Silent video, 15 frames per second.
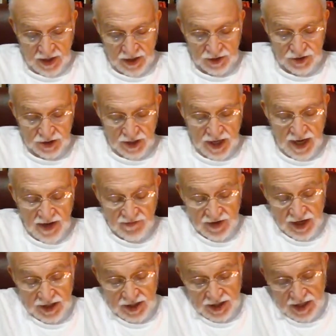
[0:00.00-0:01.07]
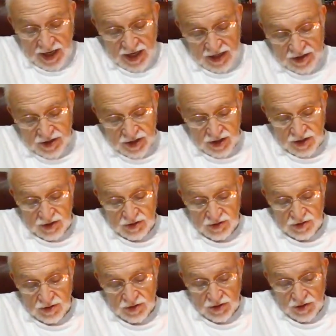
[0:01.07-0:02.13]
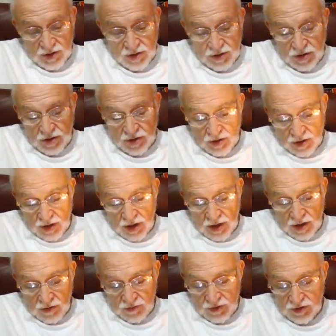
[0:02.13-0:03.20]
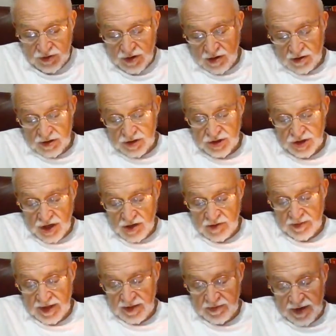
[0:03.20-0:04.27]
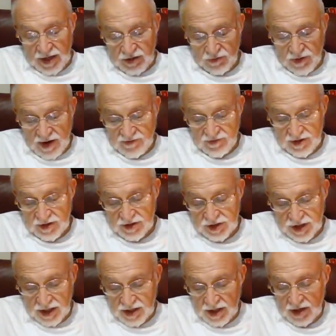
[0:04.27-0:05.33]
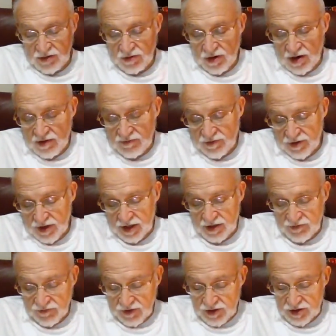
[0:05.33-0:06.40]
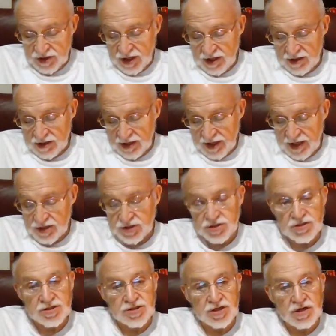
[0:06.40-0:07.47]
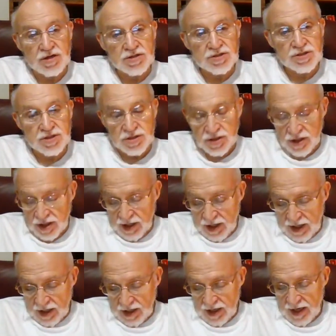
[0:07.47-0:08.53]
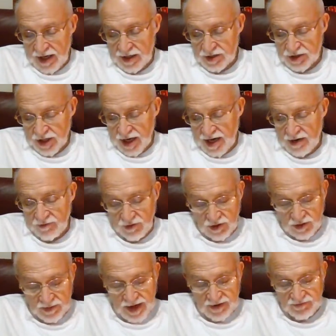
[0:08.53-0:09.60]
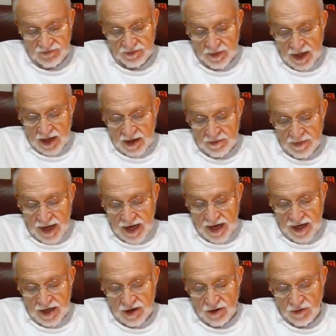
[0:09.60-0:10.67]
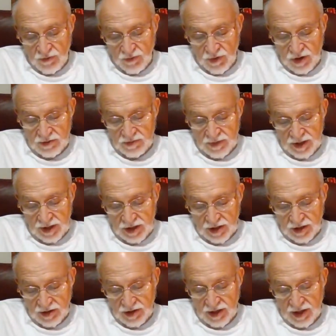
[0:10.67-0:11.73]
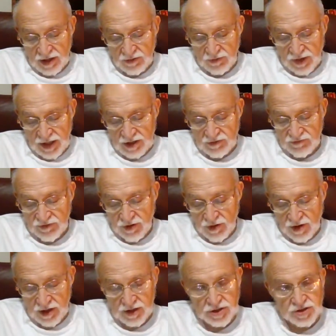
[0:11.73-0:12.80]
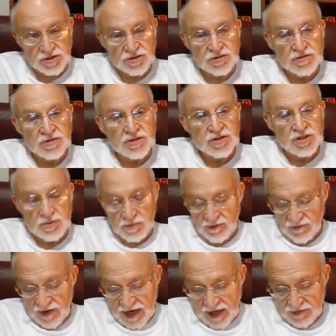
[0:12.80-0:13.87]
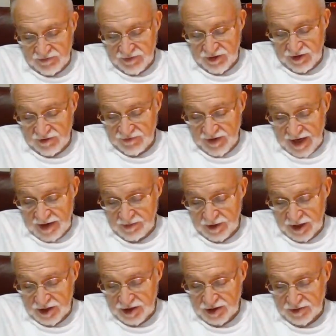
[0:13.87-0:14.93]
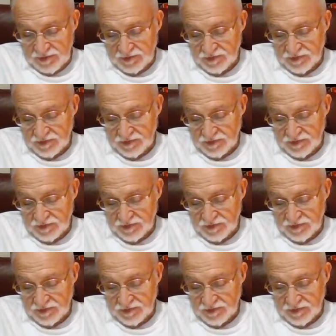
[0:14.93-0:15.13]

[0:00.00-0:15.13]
July of 1882, Root heard a sermon by the Reverend Sidney Crawford at the First Congregational Church in Lyons, Iowa, about pioneer woodmen clearing away the forest to provide for their families.